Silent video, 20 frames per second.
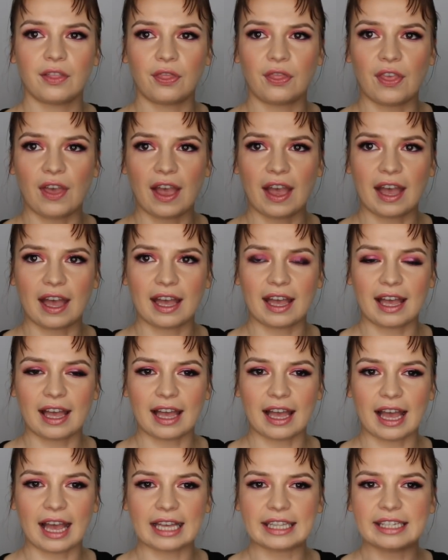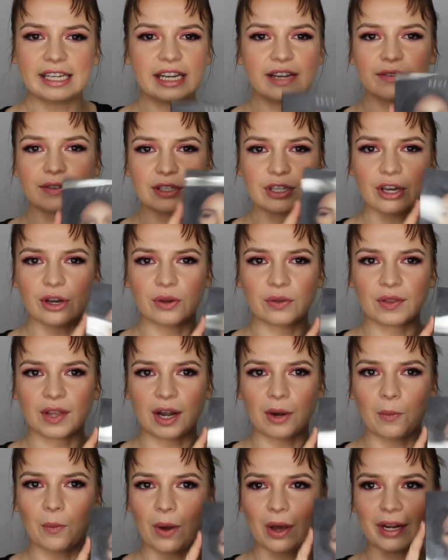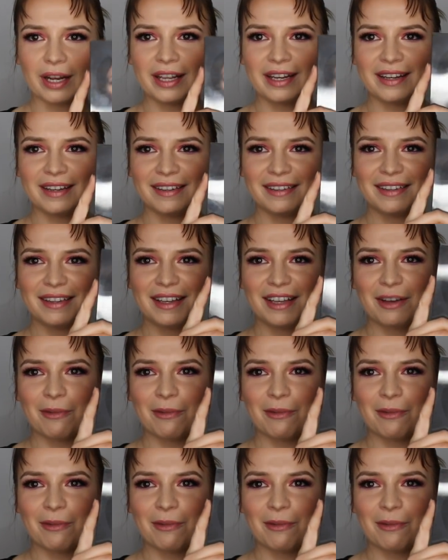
that I didn't even know that I wanted,